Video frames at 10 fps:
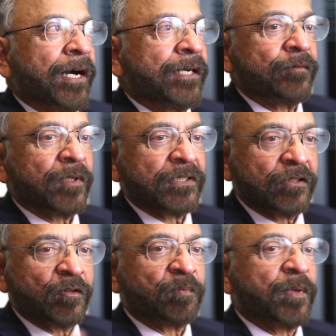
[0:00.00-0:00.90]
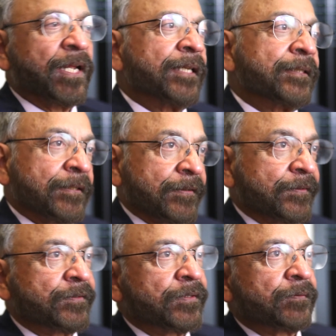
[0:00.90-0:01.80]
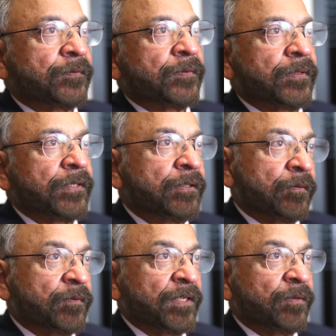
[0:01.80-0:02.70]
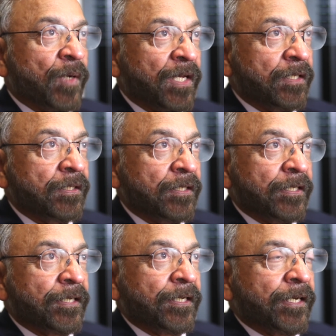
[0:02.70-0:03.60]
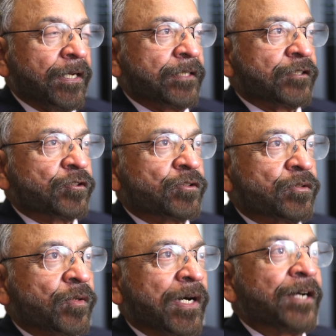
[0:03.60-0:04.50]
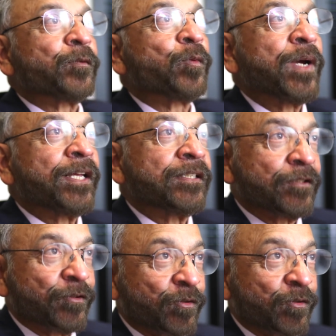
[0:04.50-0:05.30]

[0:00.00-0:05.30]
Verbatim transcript: I wanted to plan this, you know, very well. So I went